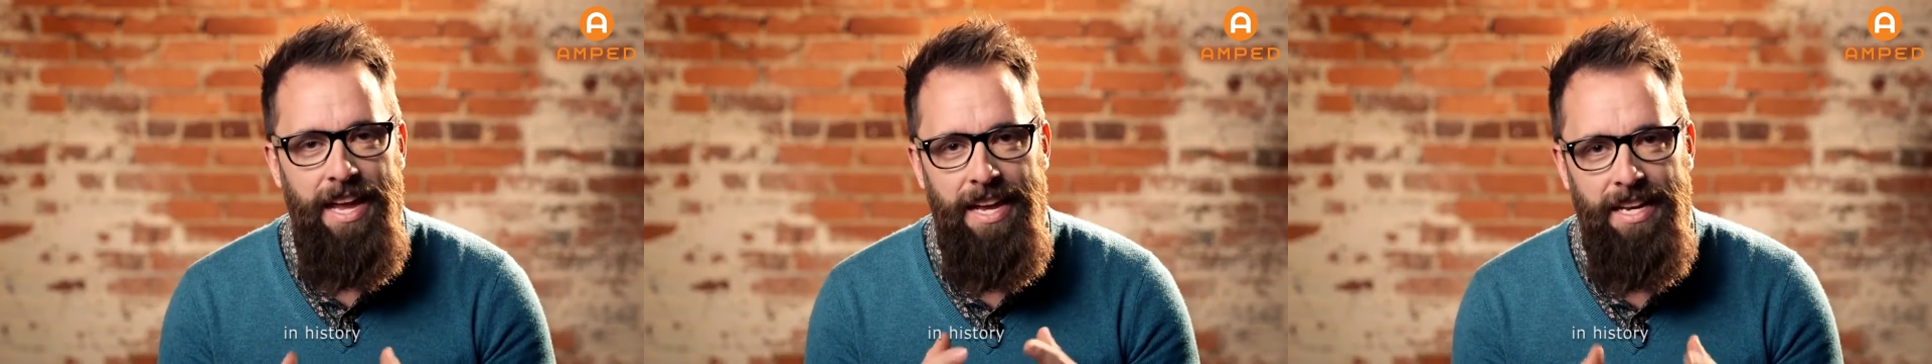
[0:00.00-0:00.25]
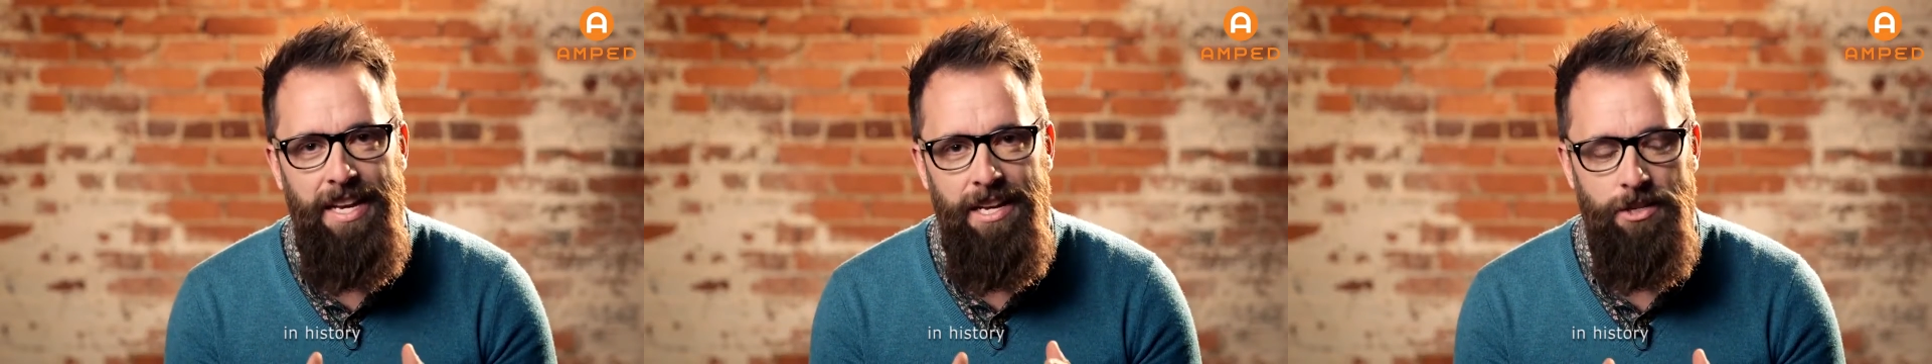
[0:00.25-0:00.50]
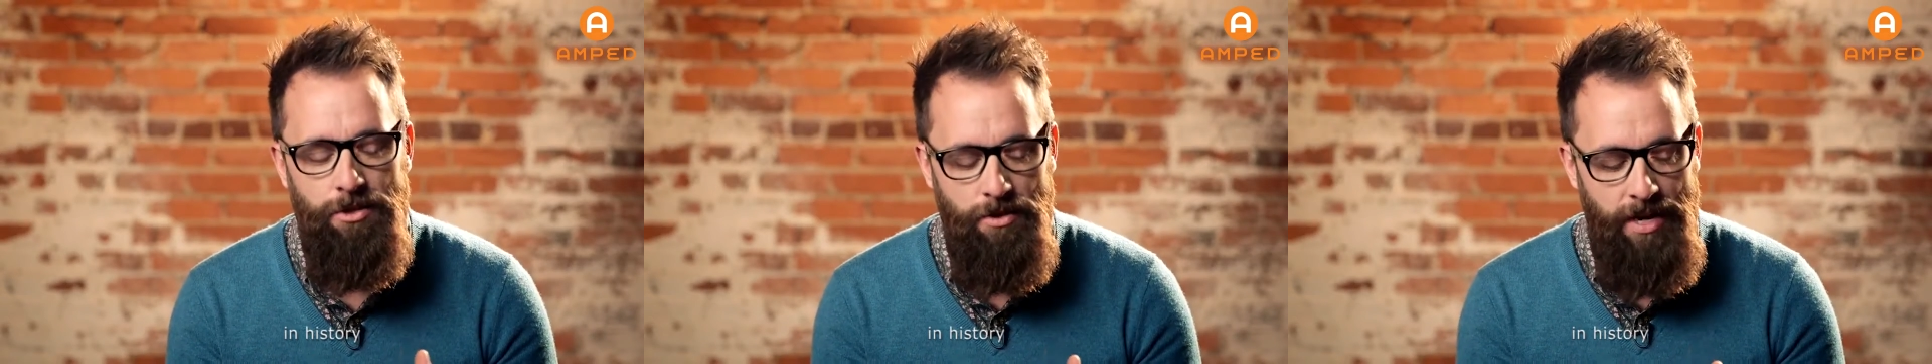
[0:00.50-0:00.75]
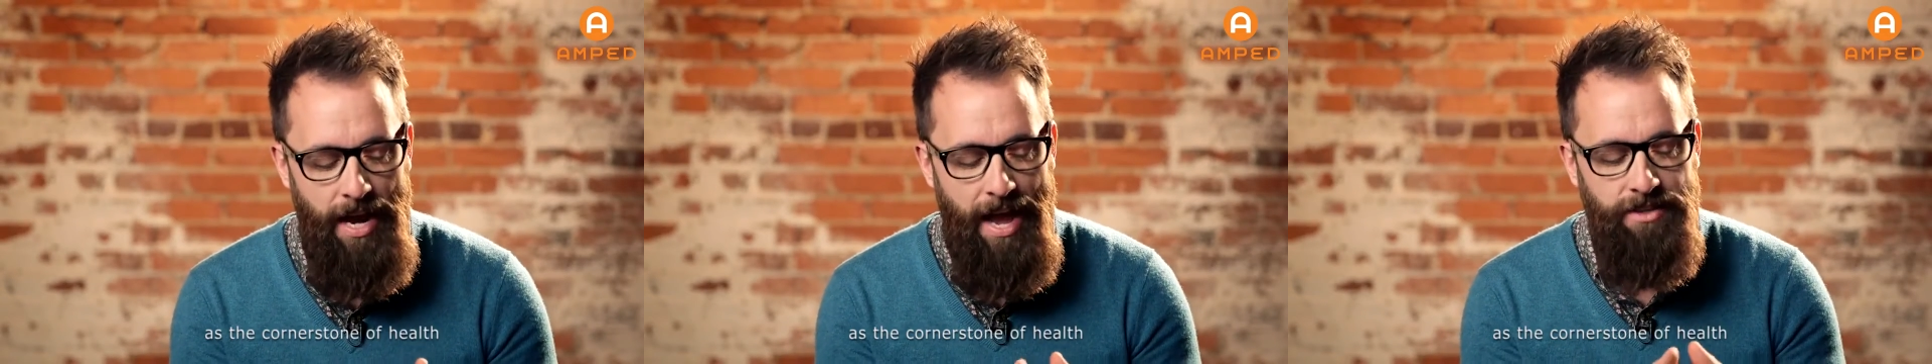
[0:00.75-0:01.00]
in
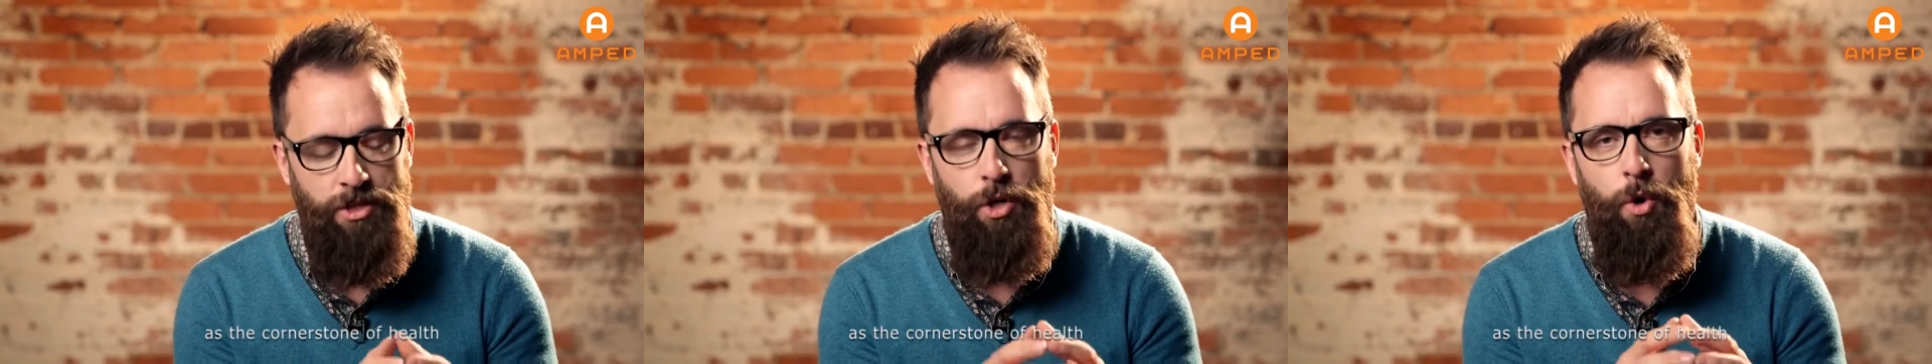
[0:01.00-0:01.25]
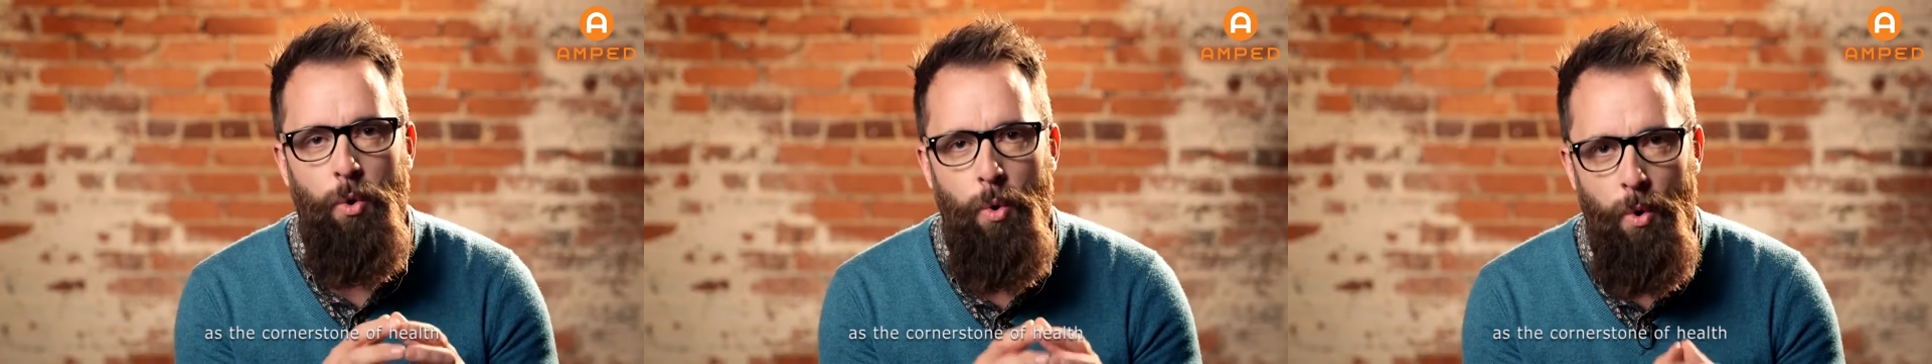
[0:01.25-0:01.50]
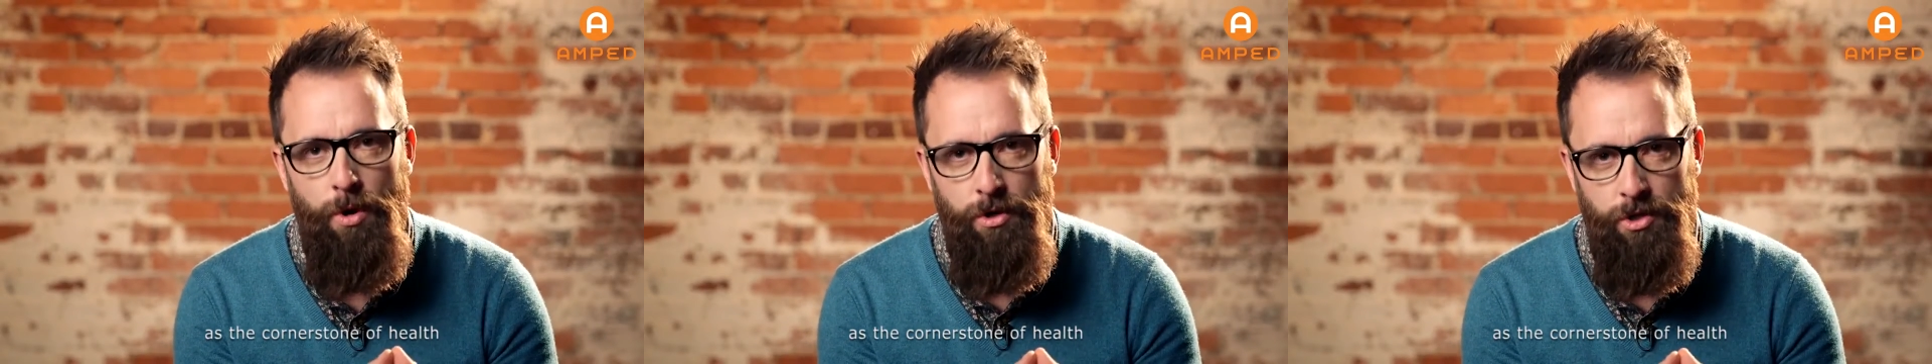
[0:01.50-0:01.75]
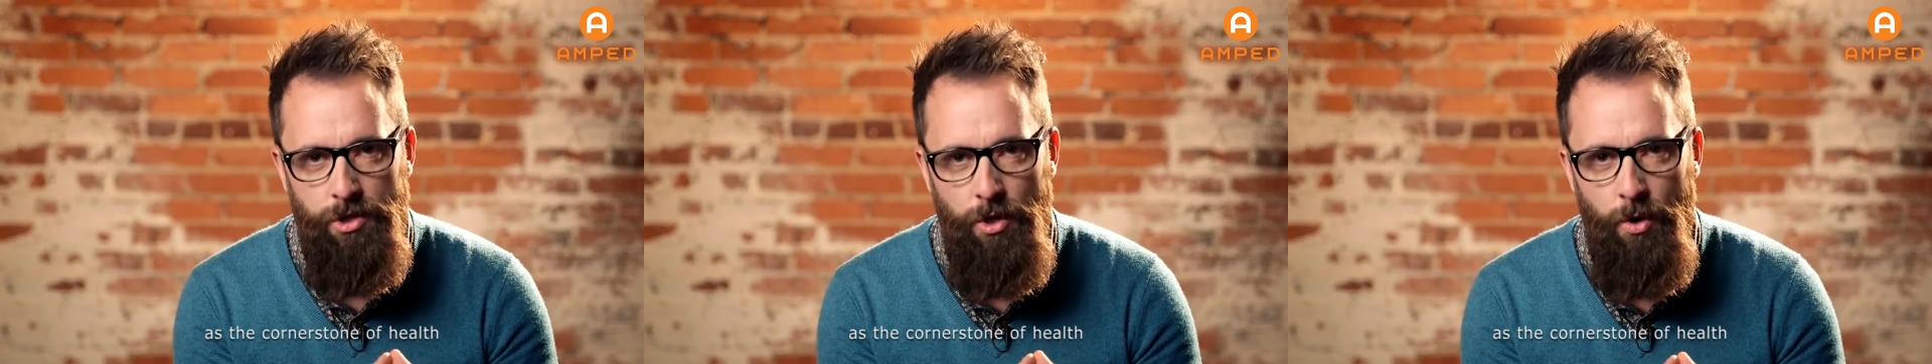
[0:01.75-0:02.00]
history as the
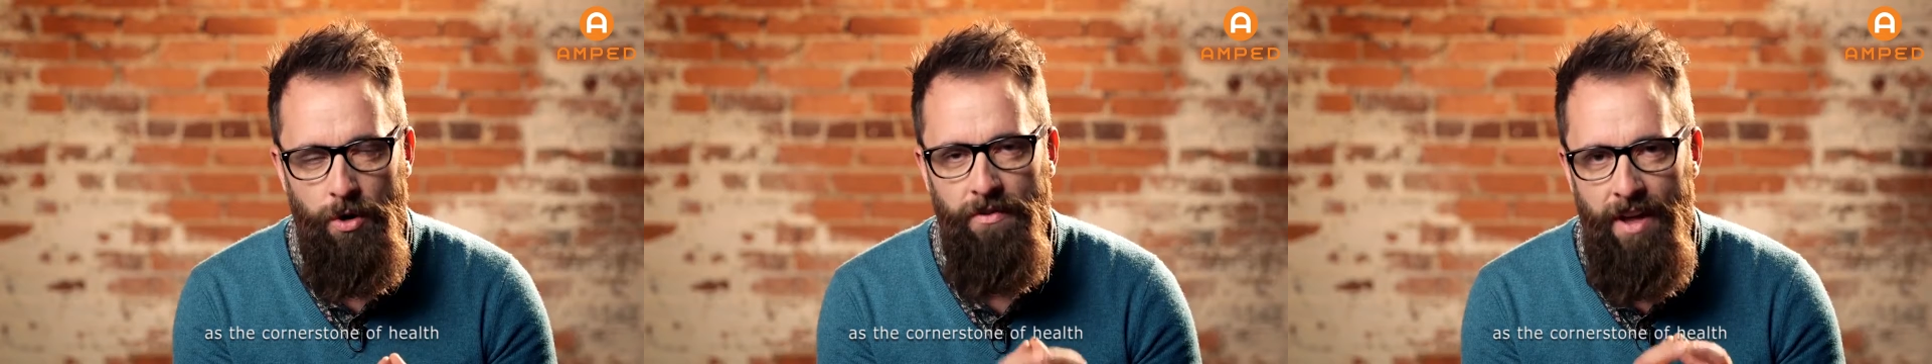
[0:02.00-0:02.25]
cornerstone